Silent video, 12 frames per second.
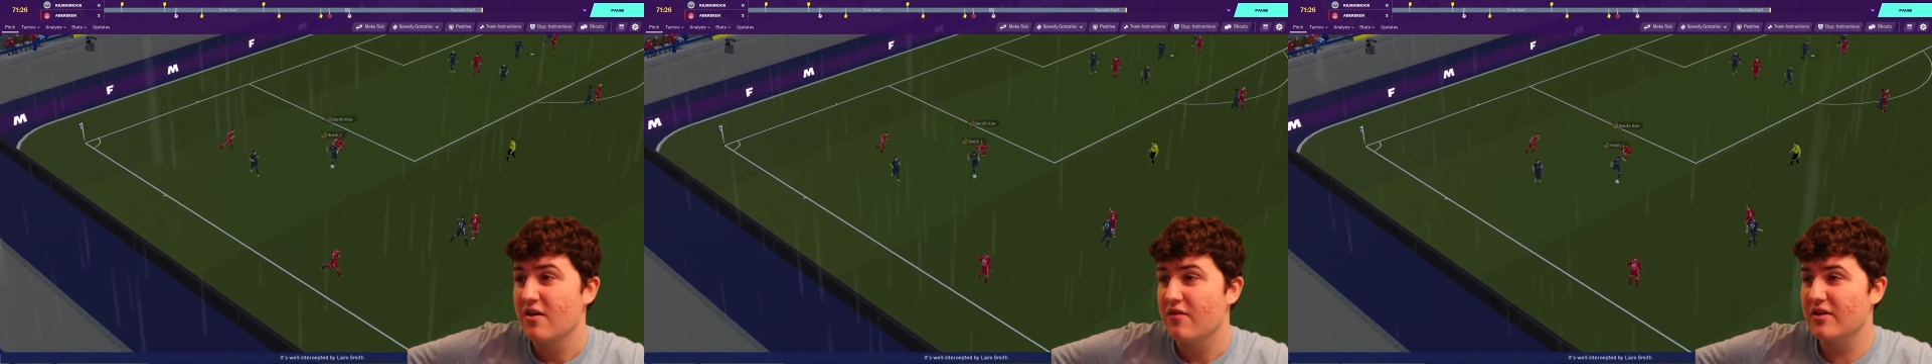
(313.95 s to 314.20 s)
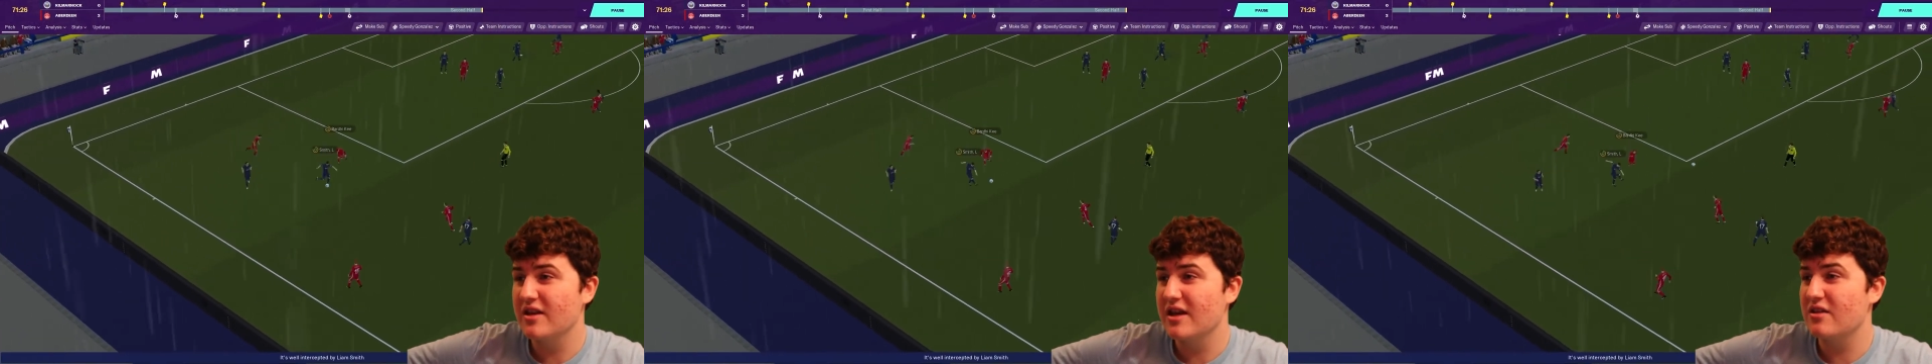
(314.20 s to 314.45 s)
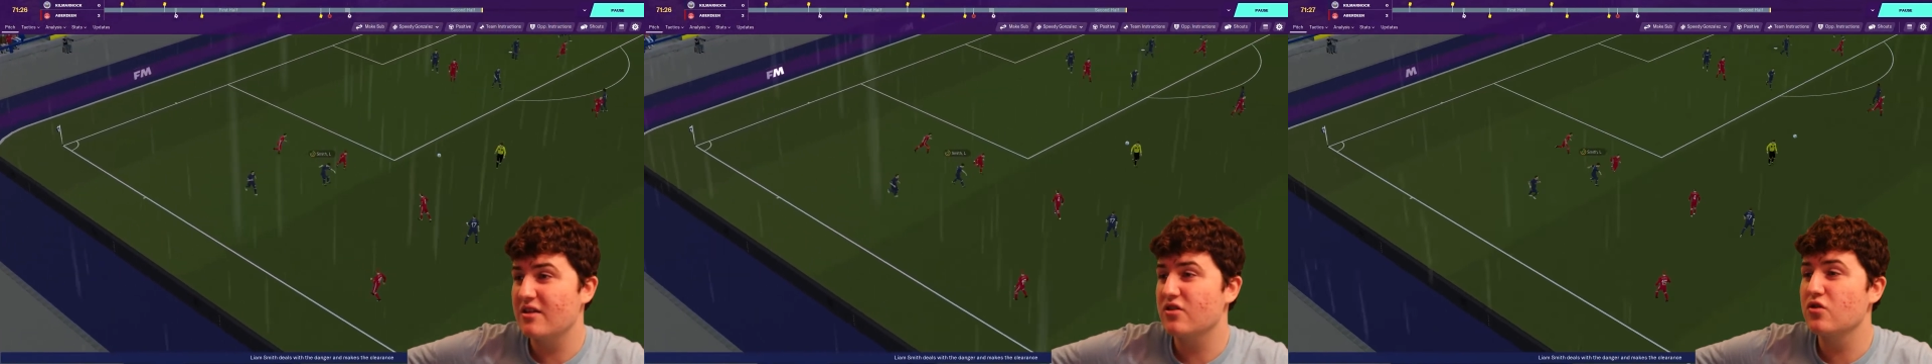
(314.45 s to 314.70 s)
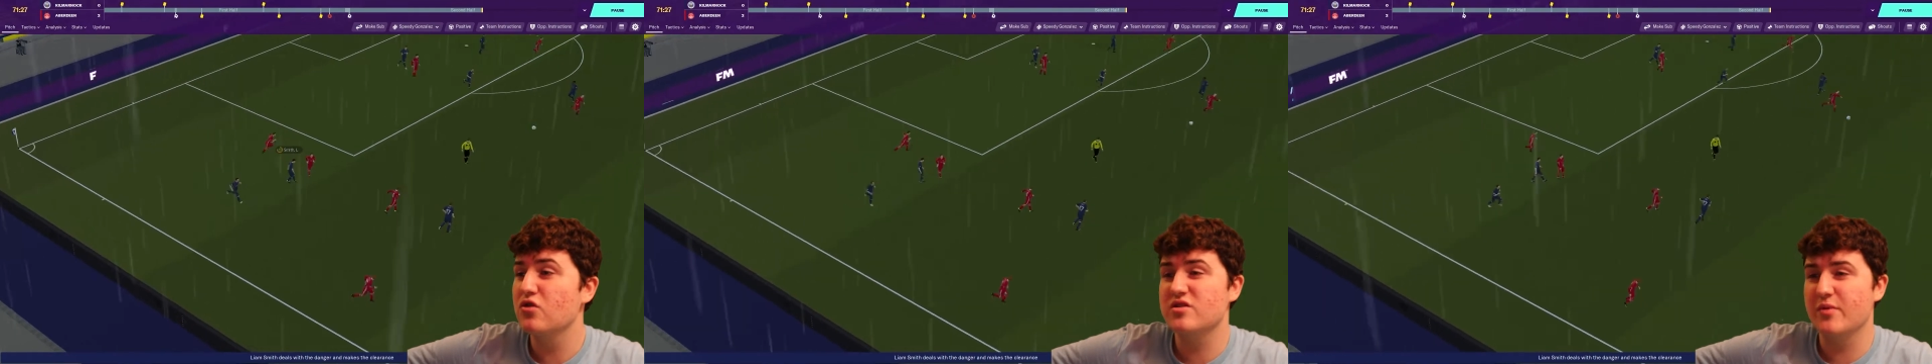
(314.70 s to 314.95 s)
Finlay
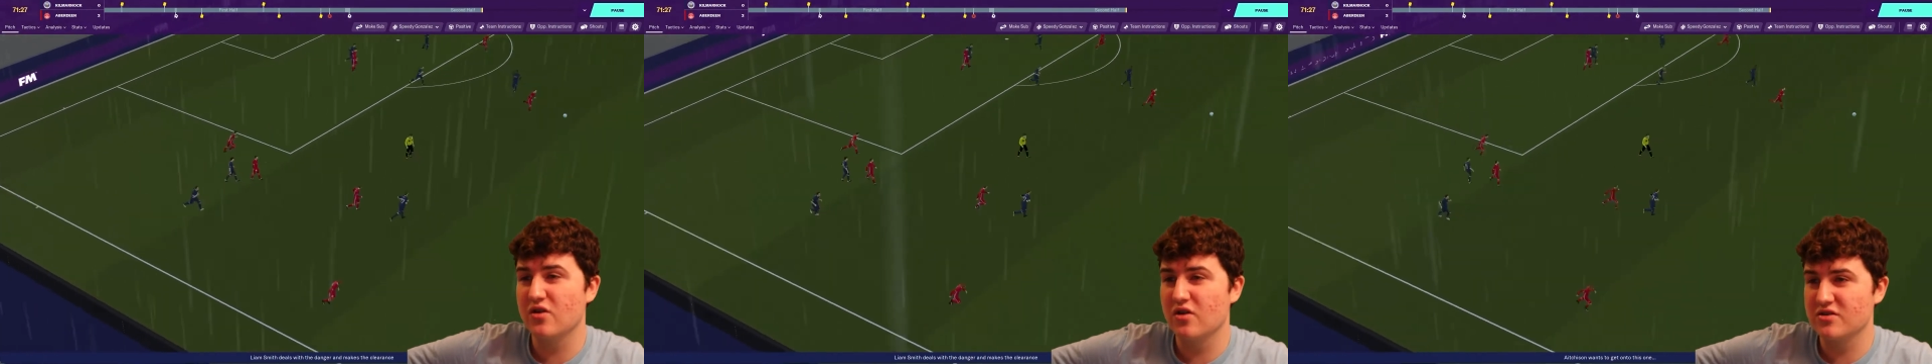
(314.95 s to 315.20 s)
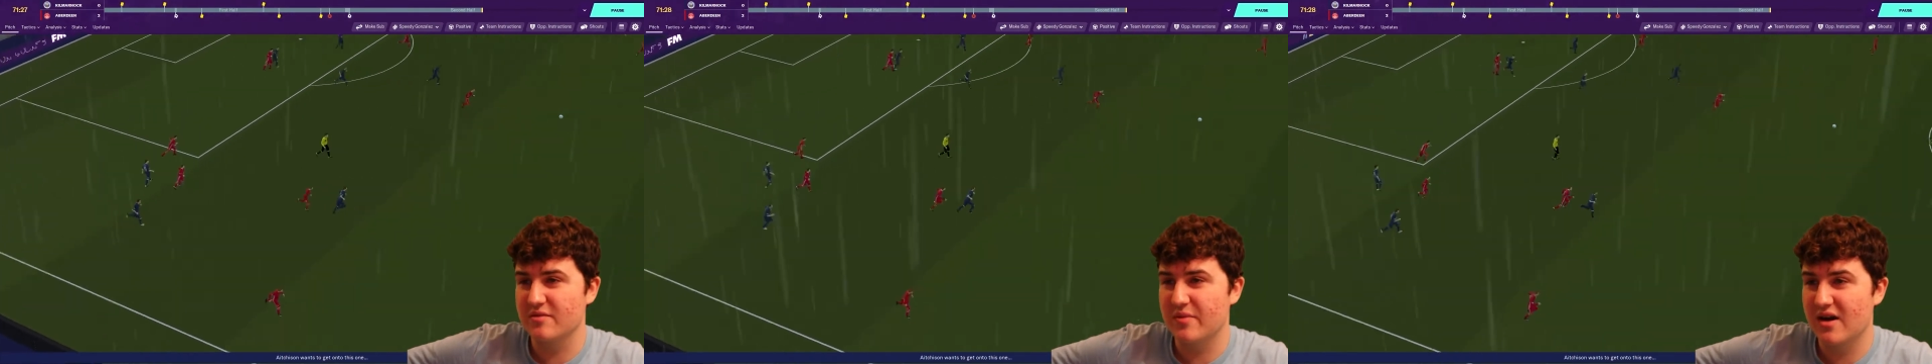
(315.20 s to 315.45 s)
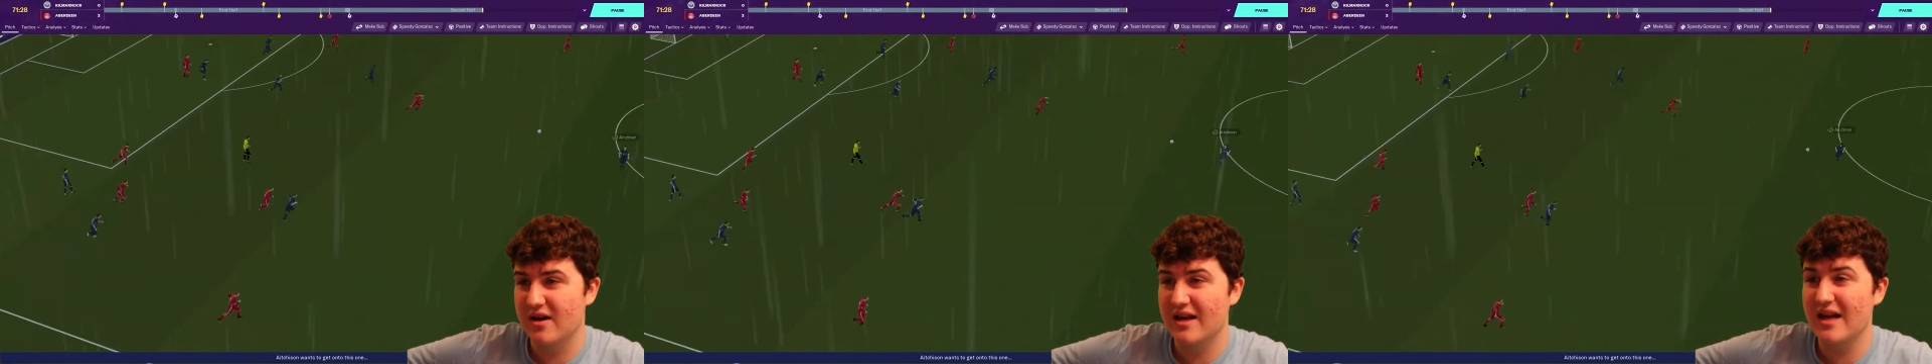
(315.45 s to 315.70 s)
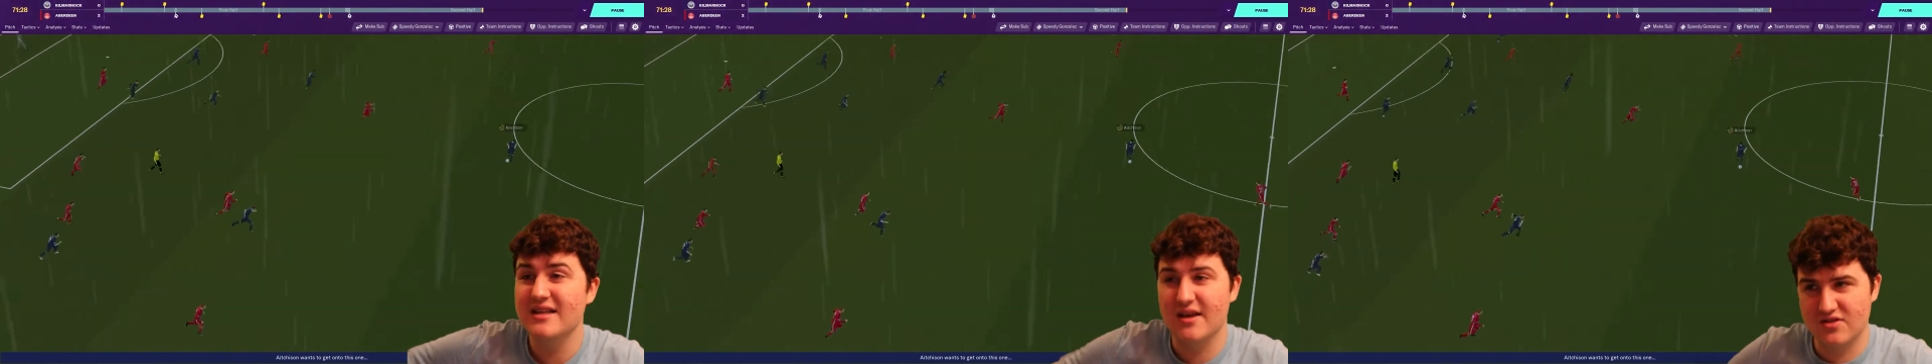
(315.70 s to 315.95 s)
throws the ball onto the park
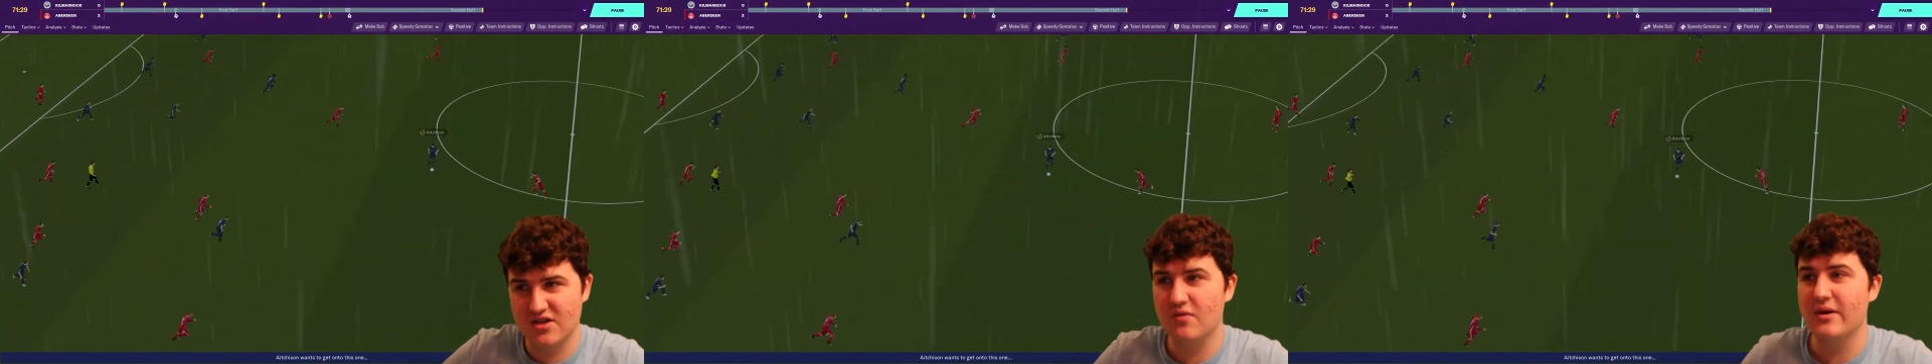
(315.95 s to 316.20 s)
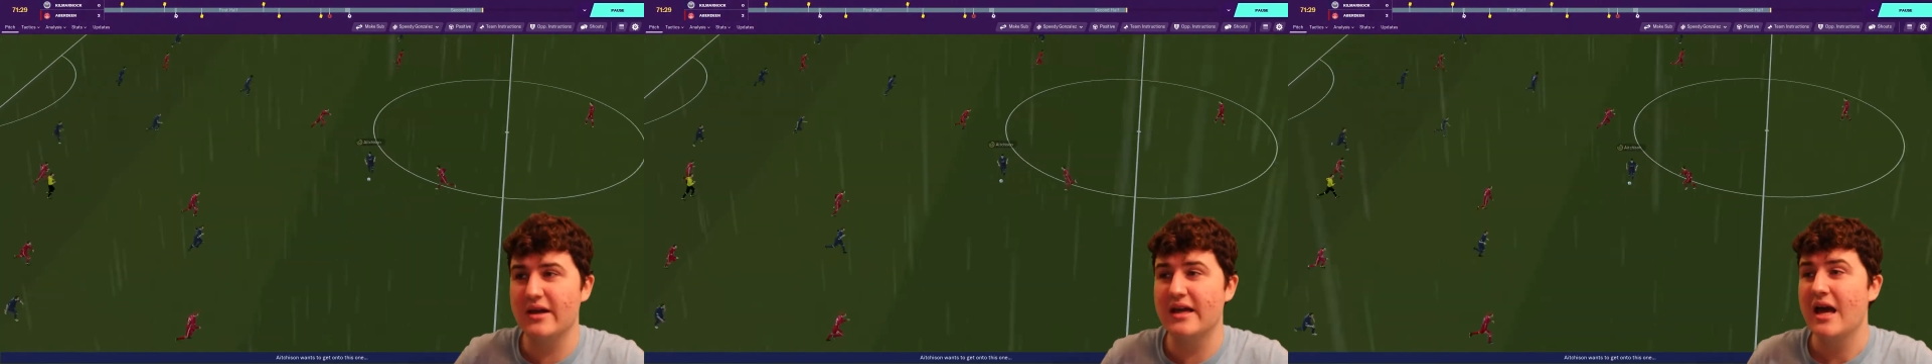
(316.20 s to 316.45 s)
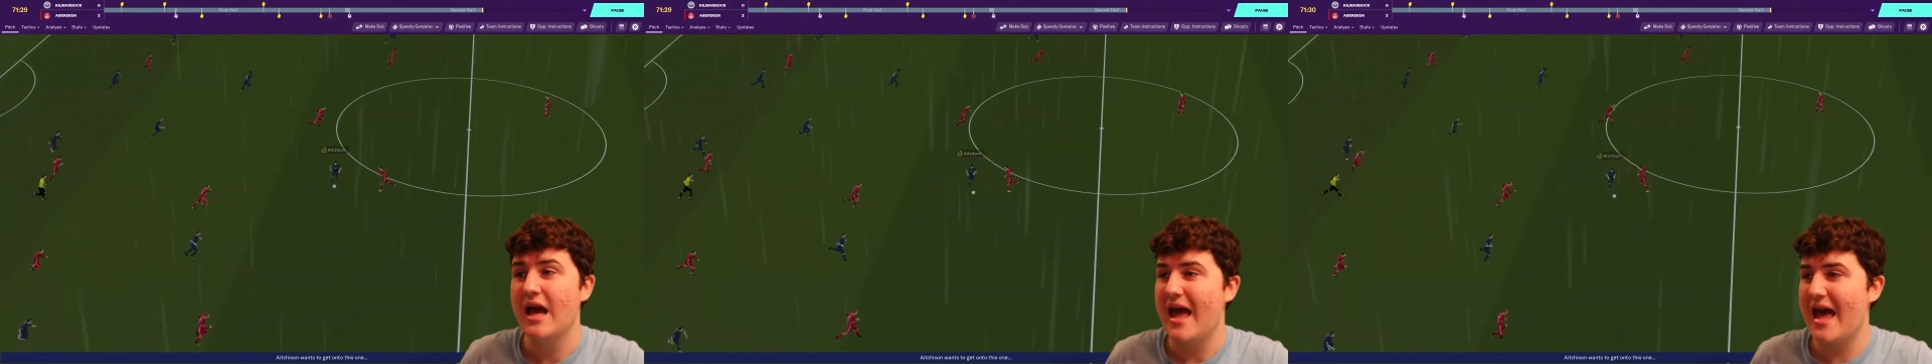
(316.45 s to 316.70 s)
and gives it away.